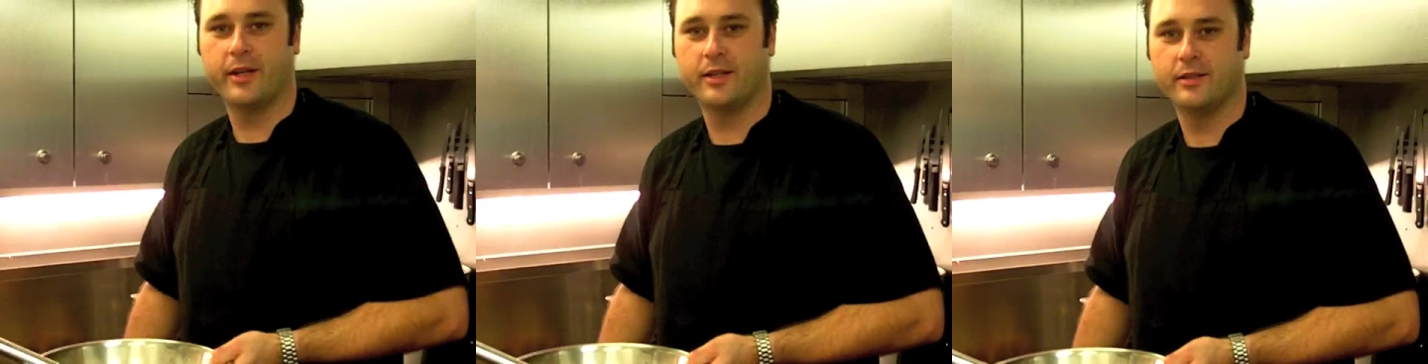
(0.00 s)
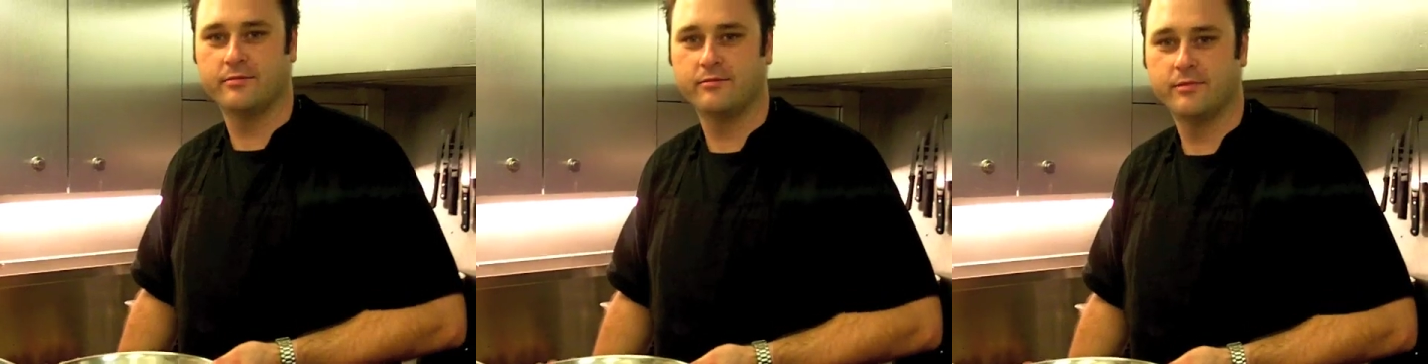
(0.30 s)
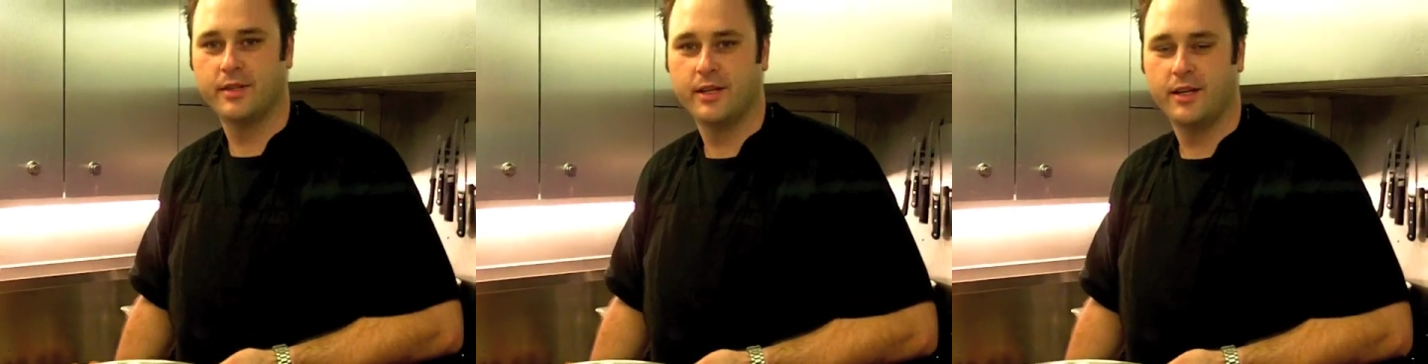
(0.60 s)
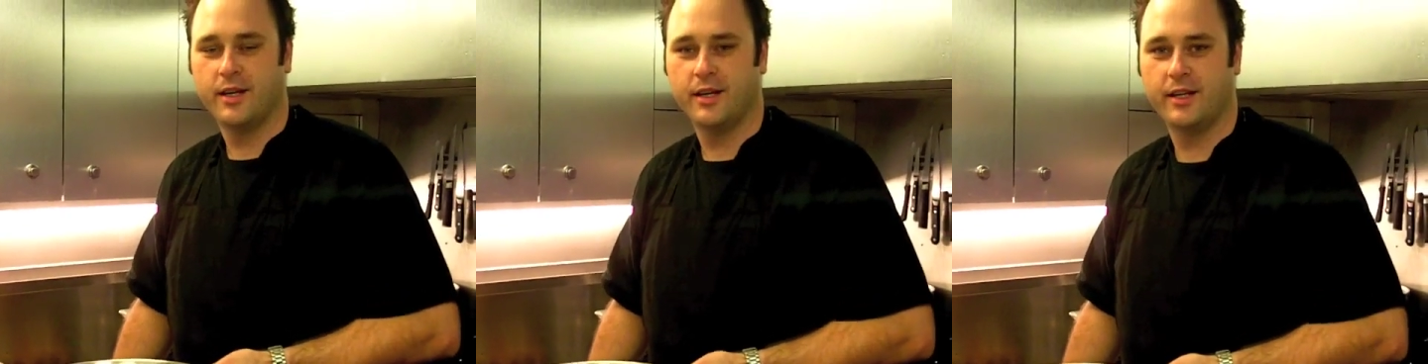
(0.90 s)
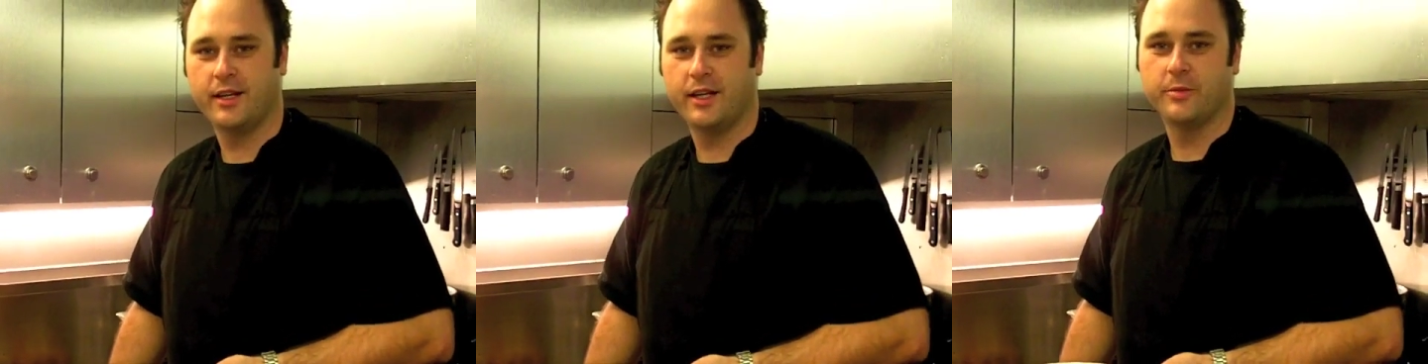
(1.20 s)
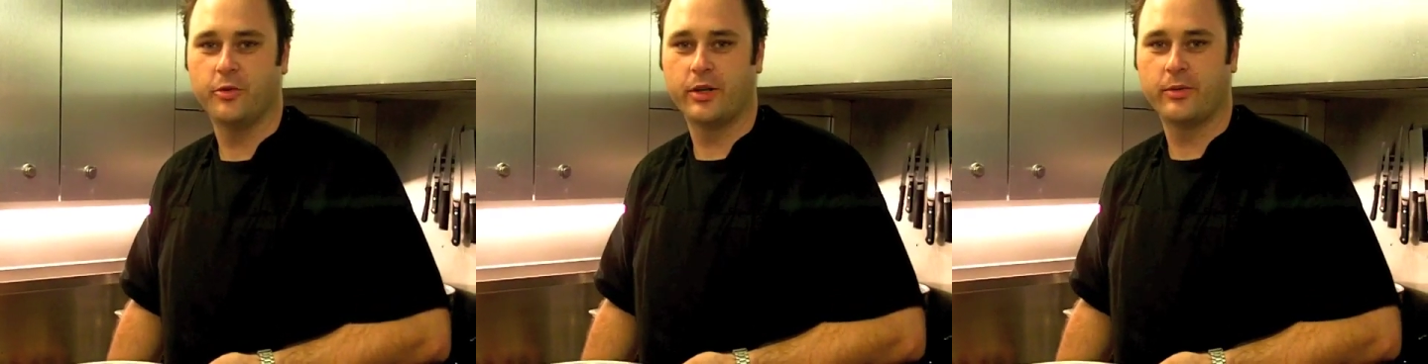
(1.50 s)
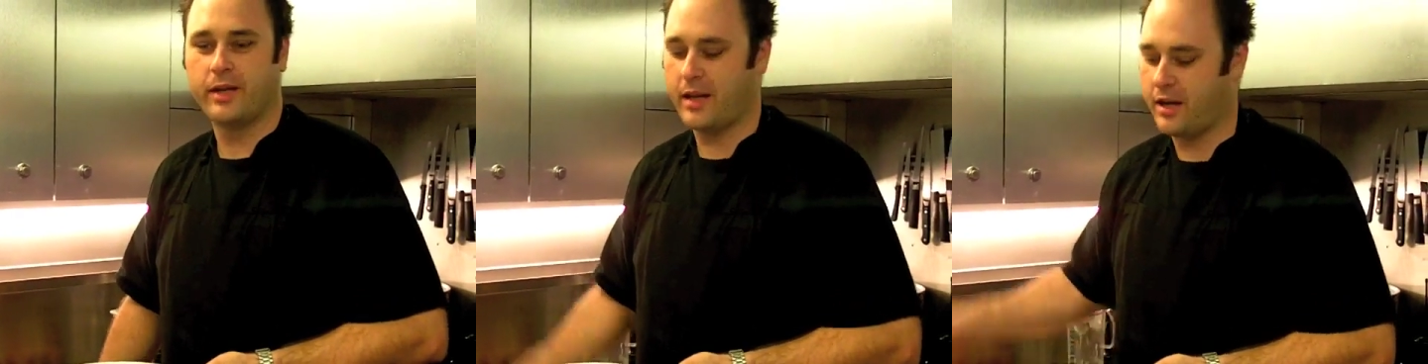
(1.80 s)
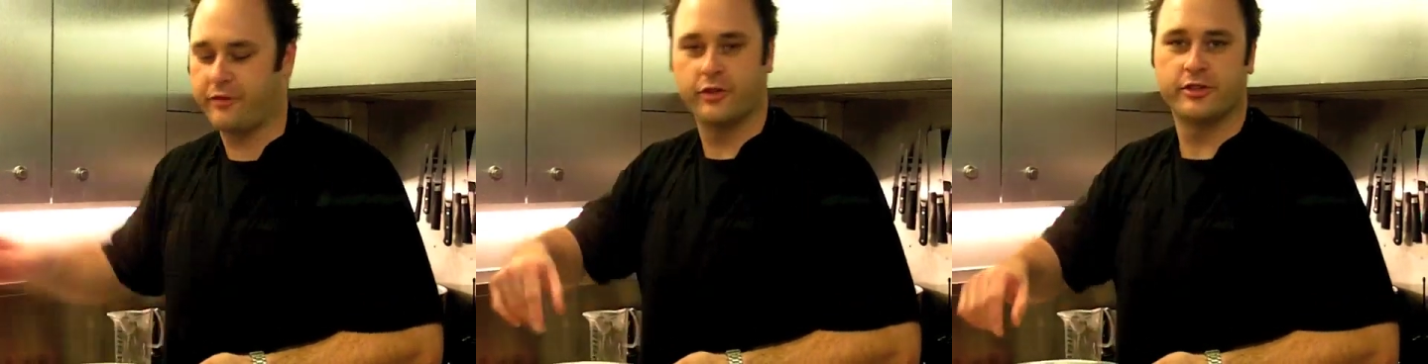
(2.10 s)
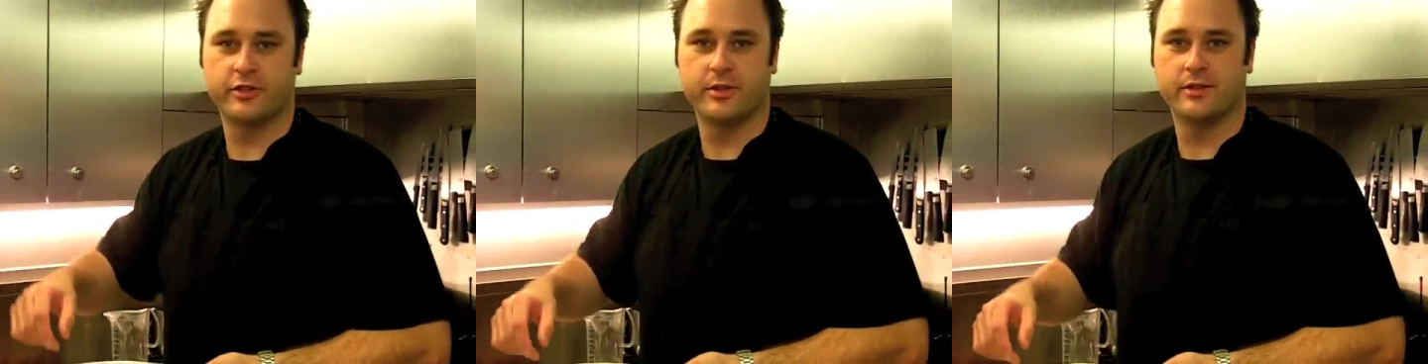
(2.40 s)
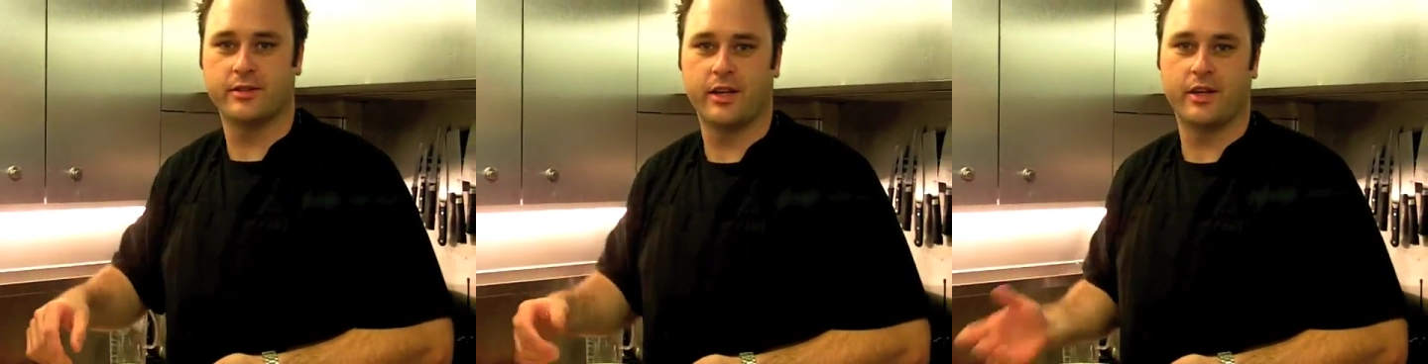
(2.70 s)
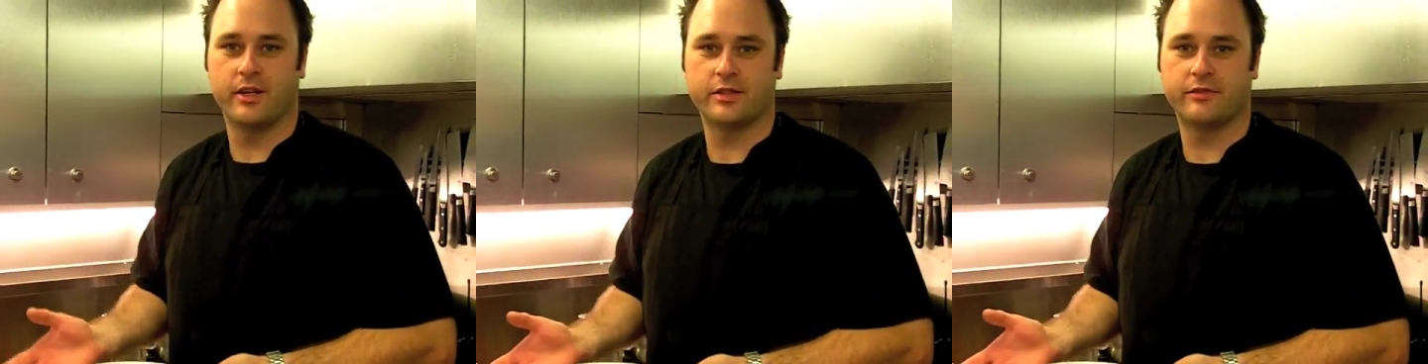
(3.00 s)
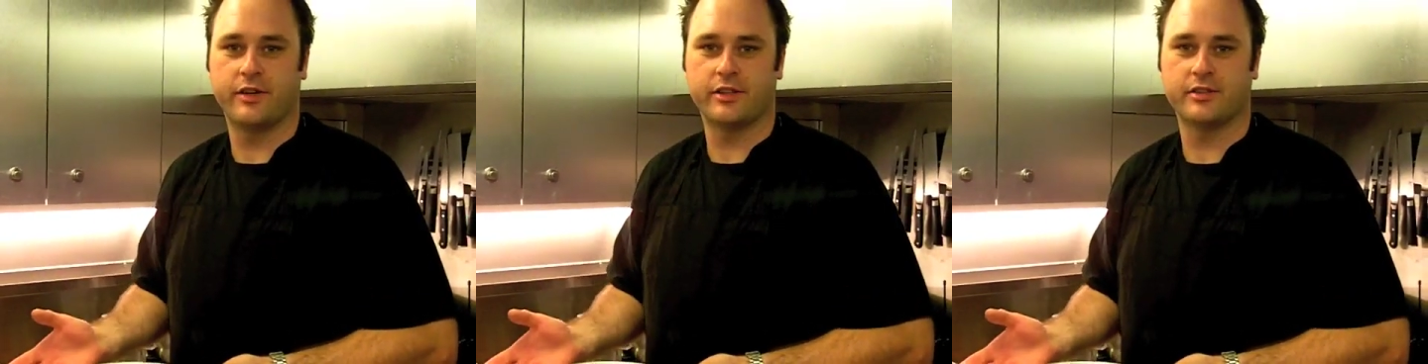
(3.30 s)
bed, and then in the morning we add our fruits to it, so they're nice and fresh.